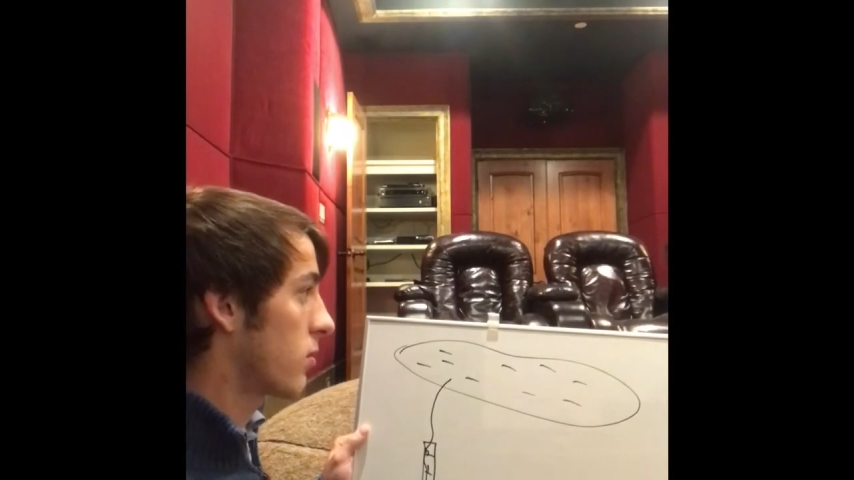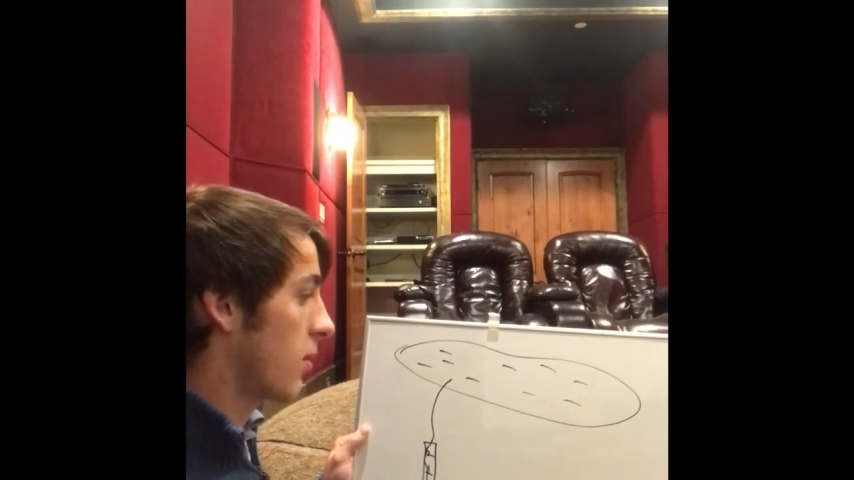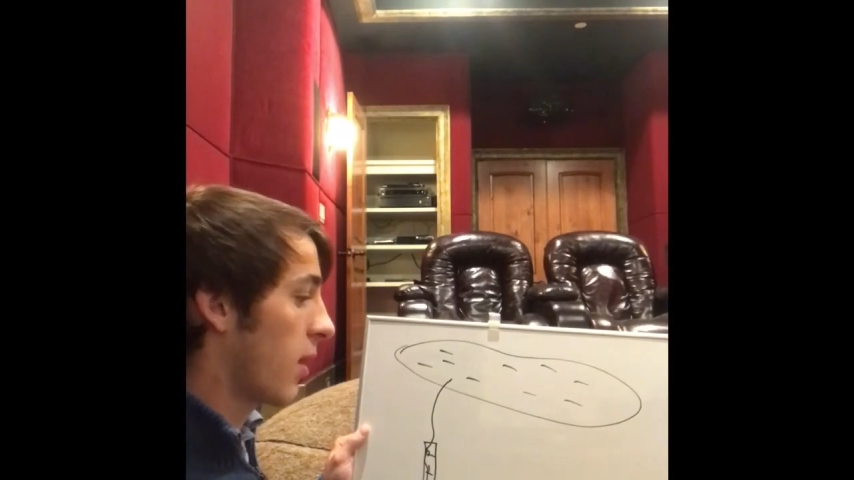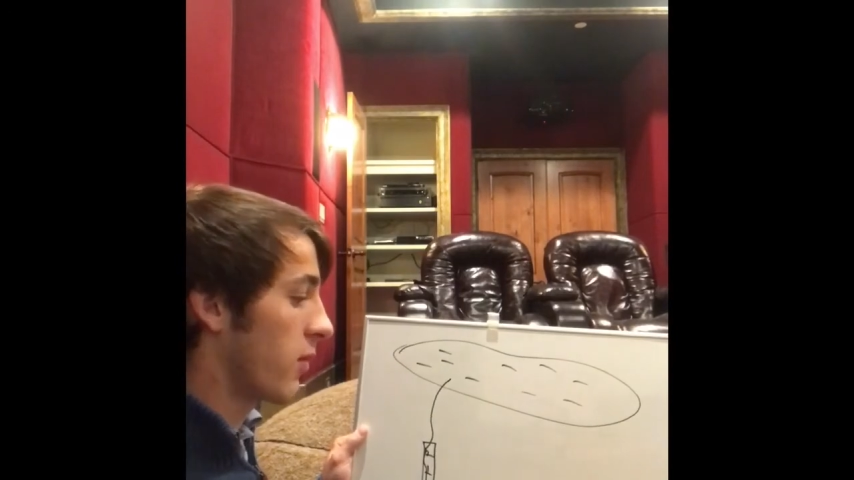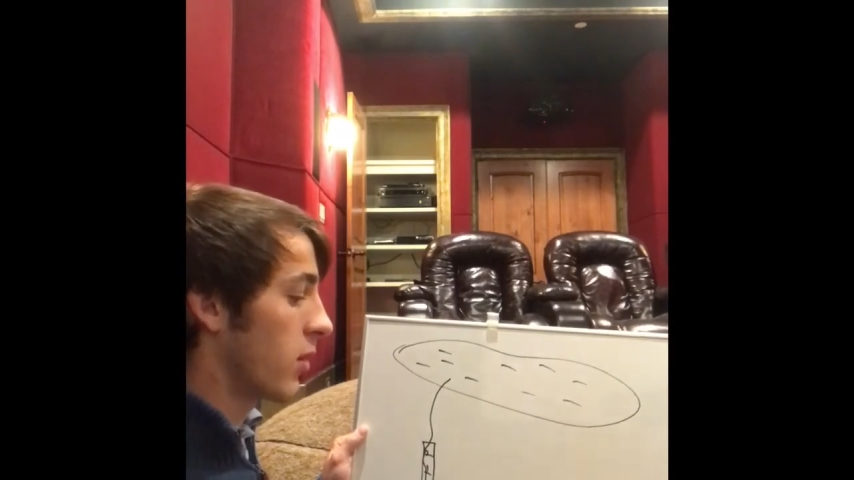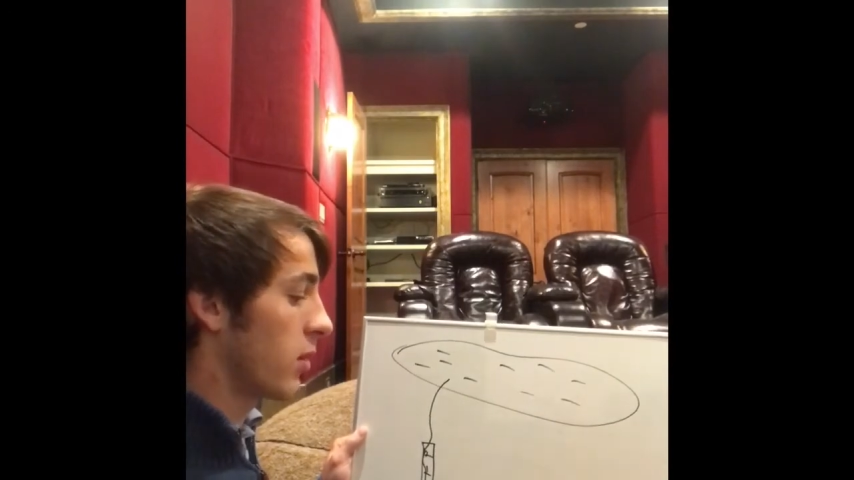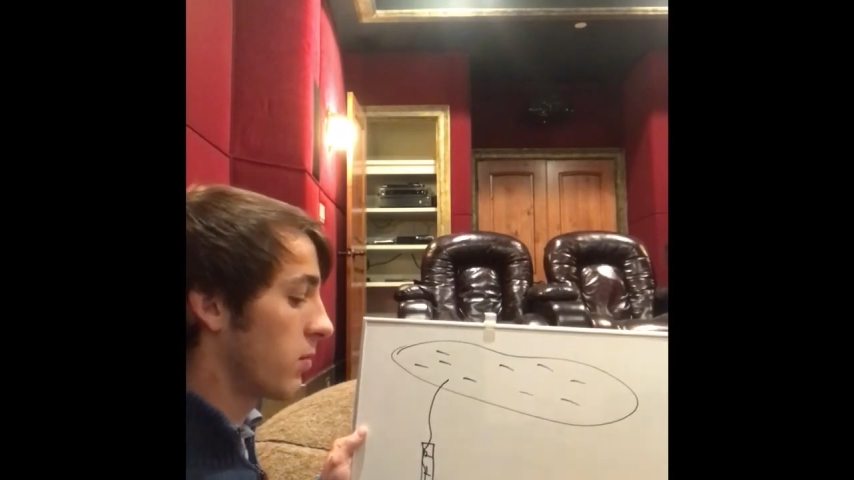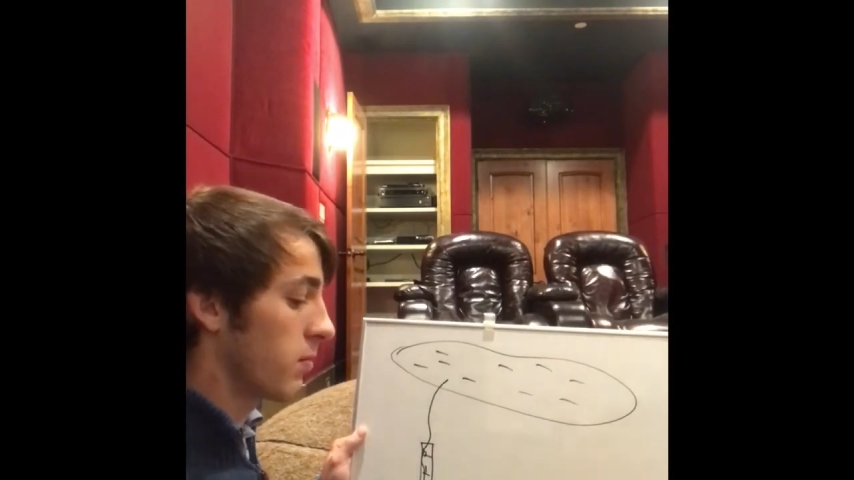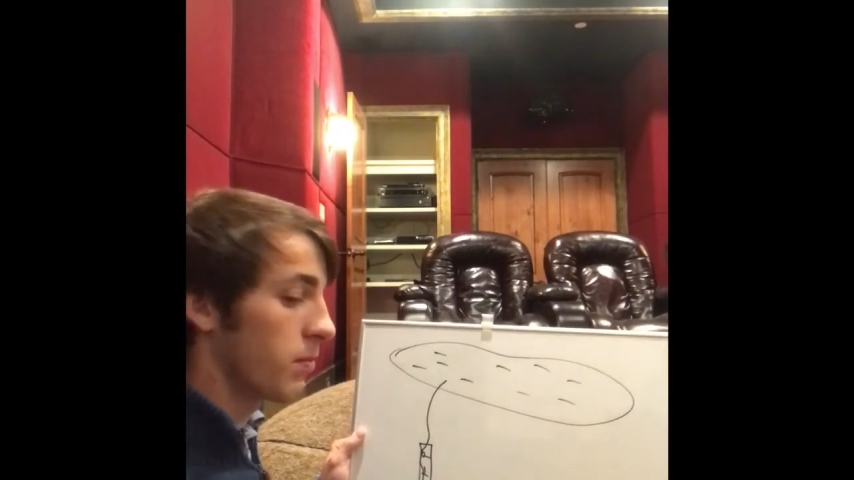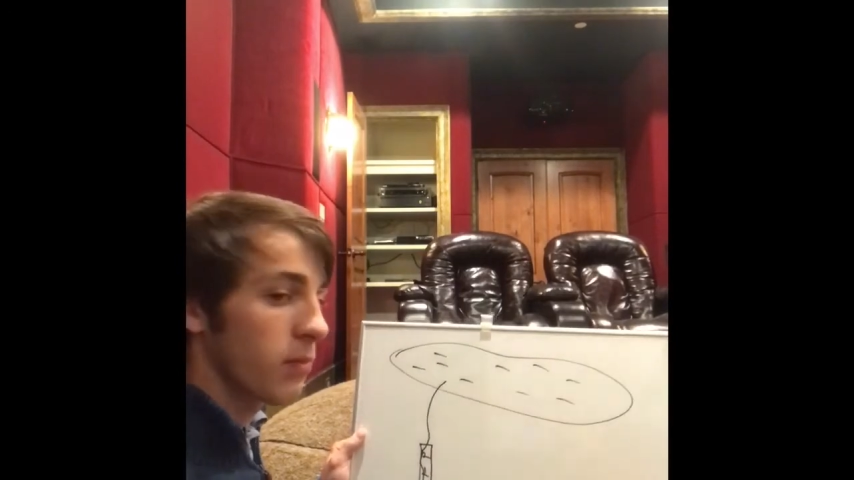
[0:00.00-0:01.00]
have
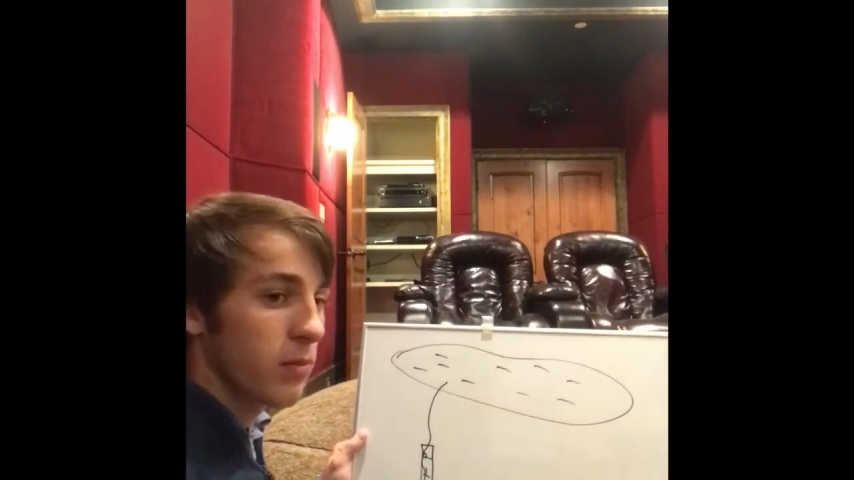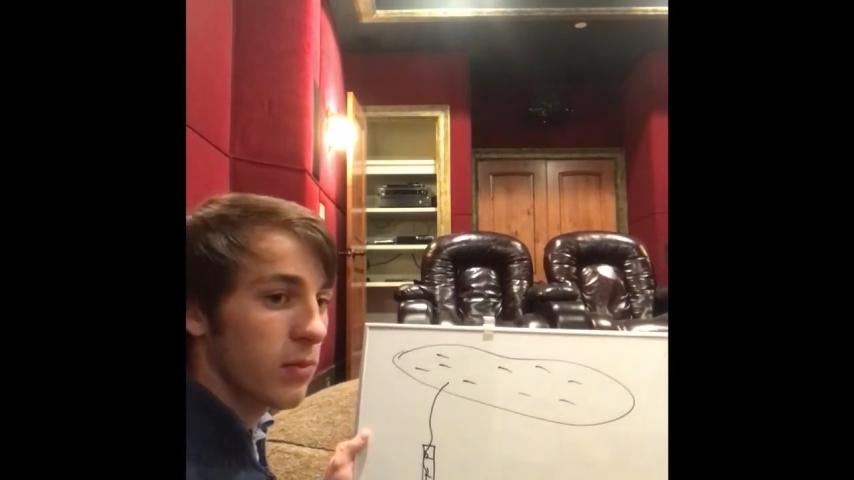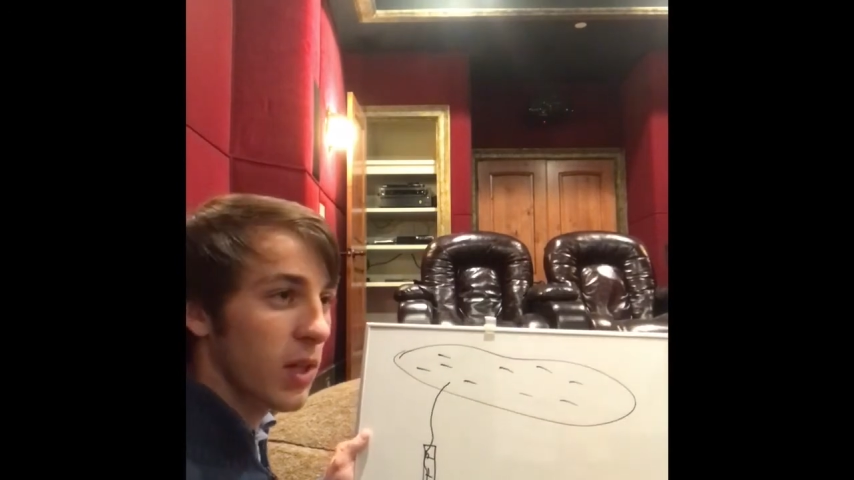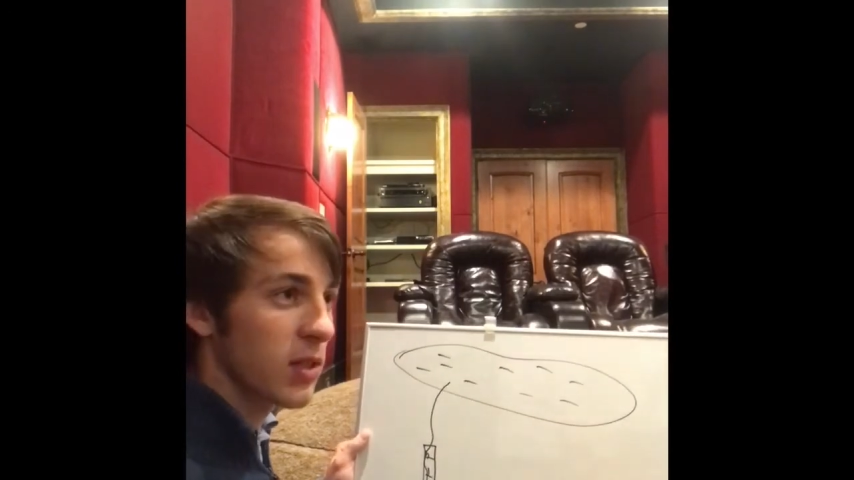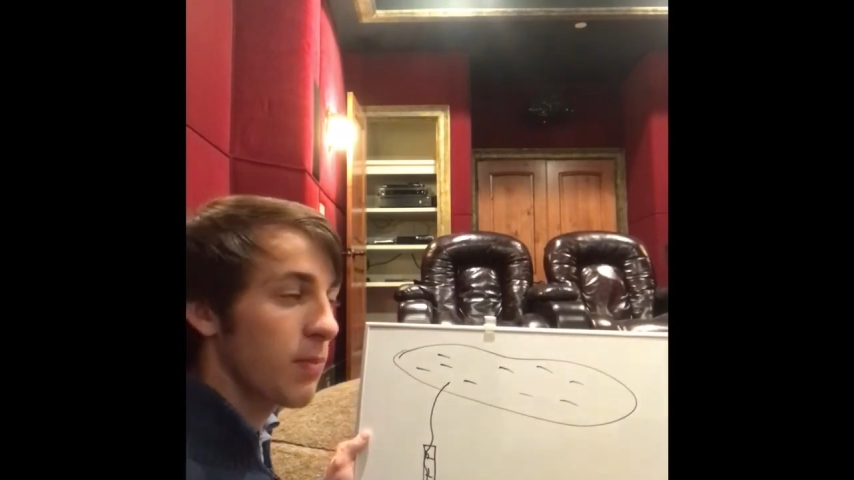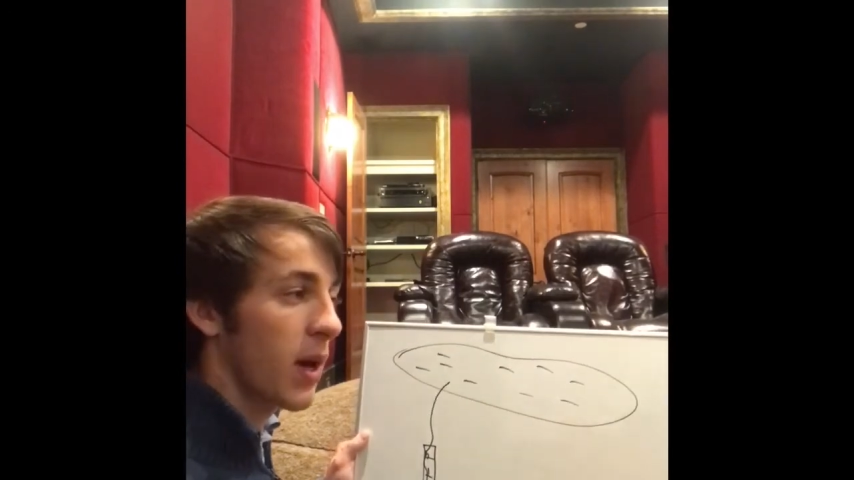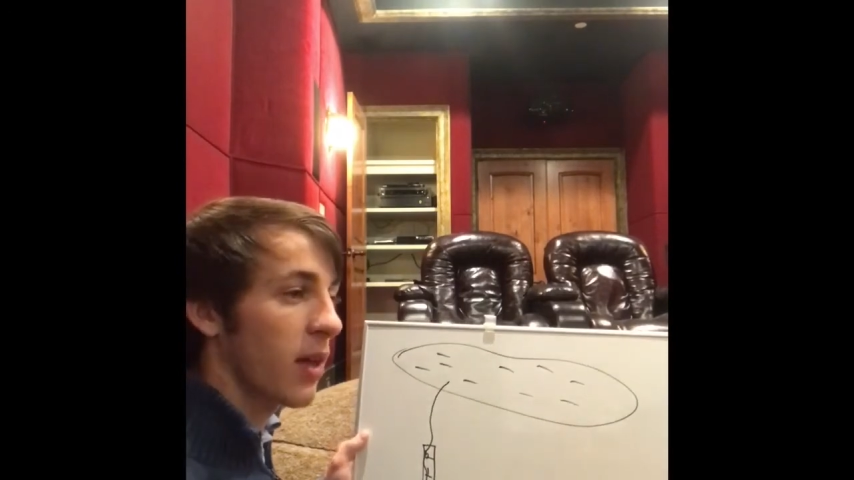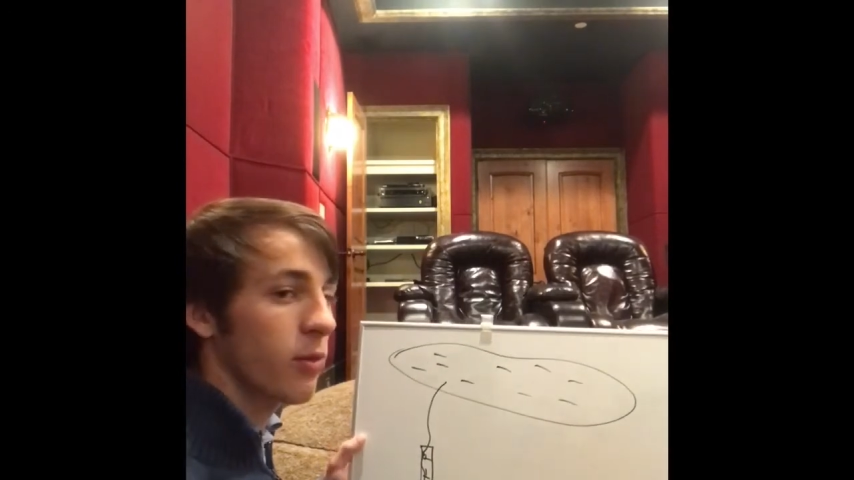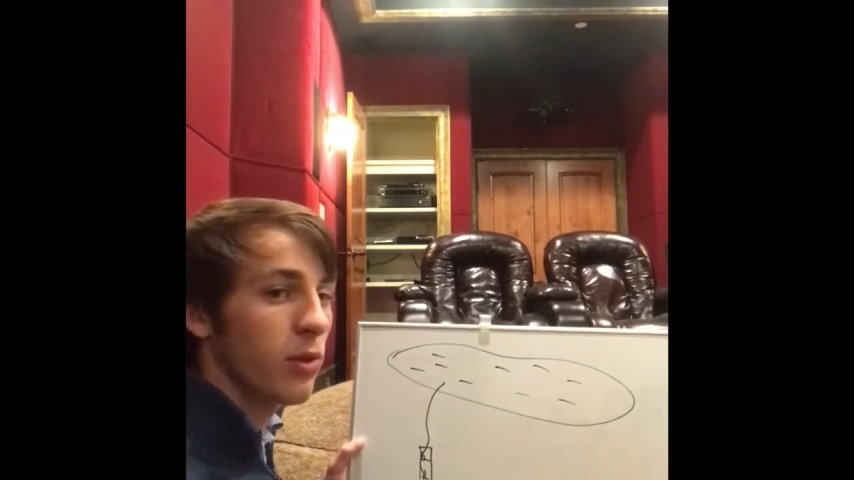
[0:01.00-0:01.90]
that's the path